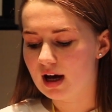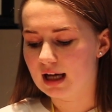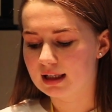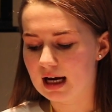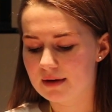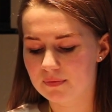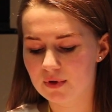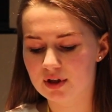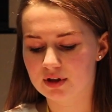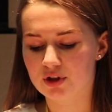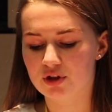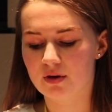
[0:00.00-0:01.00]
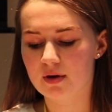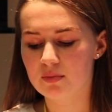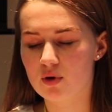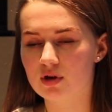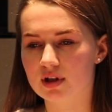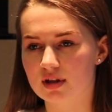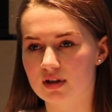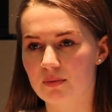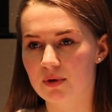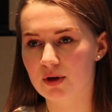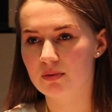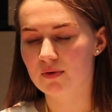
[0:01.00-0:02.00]
and I have learnt the true importance of
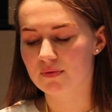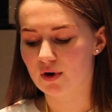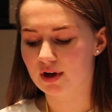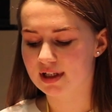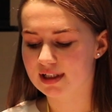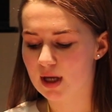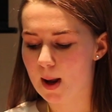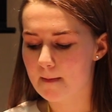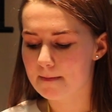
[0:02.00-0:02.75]
pupil voice.